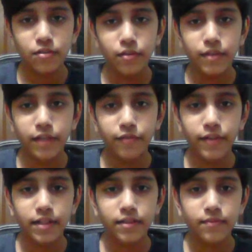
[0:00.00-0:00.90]
Queen
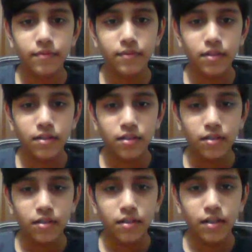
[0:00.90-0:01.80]
F8.
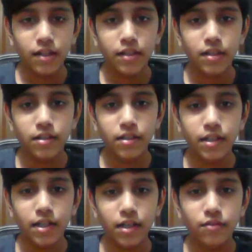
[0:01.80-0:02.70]
And here
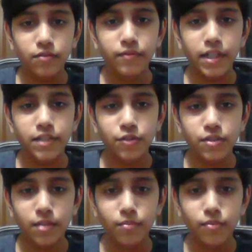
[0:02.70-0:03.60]
Hikaru waits for
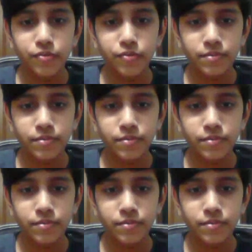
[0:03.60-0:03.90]
some moves.